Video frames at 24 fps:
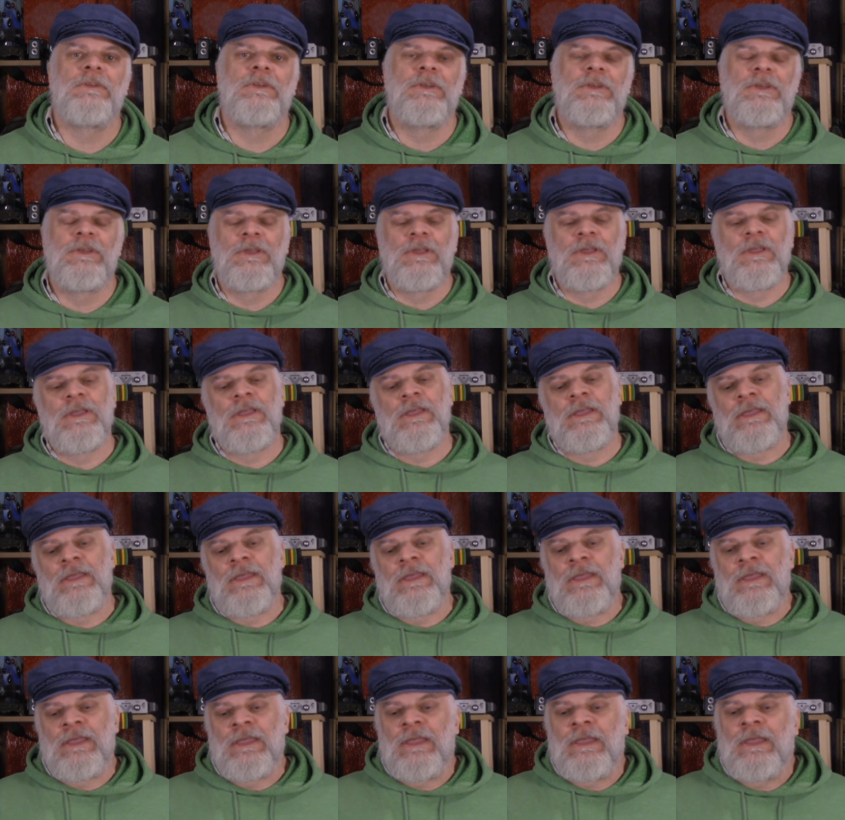
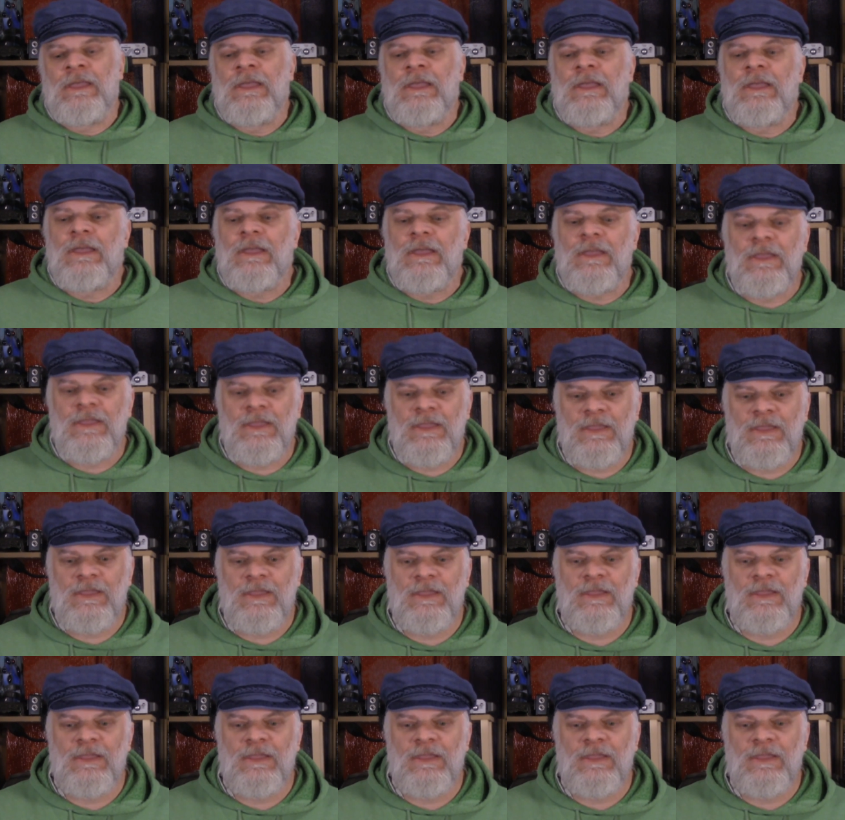No one is speaking in this clip.